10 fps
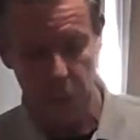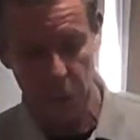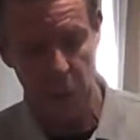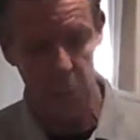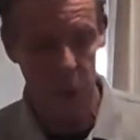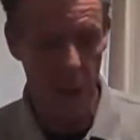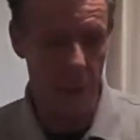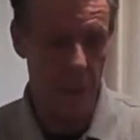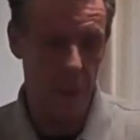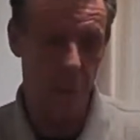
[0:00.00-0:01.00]
has come round
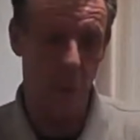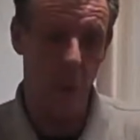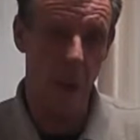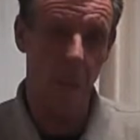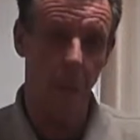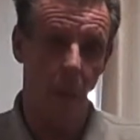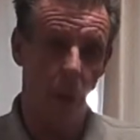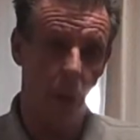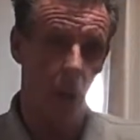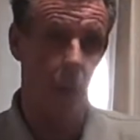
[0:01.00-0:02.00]
and he's built up
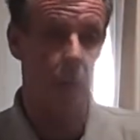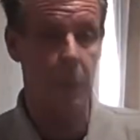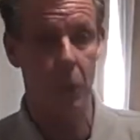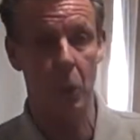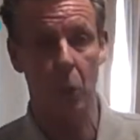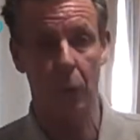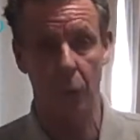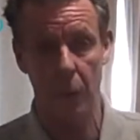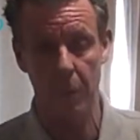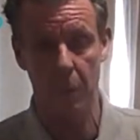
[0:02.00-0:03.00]
maybe 2 or
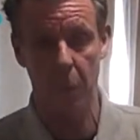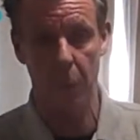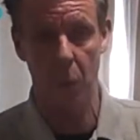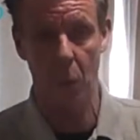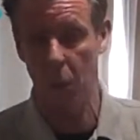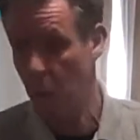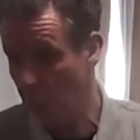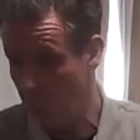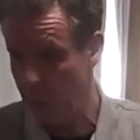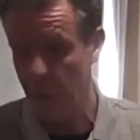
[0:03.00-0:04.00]
3 brickwork
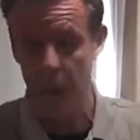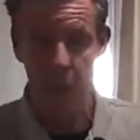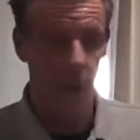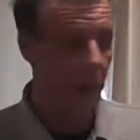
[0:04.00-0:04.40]
all the way round,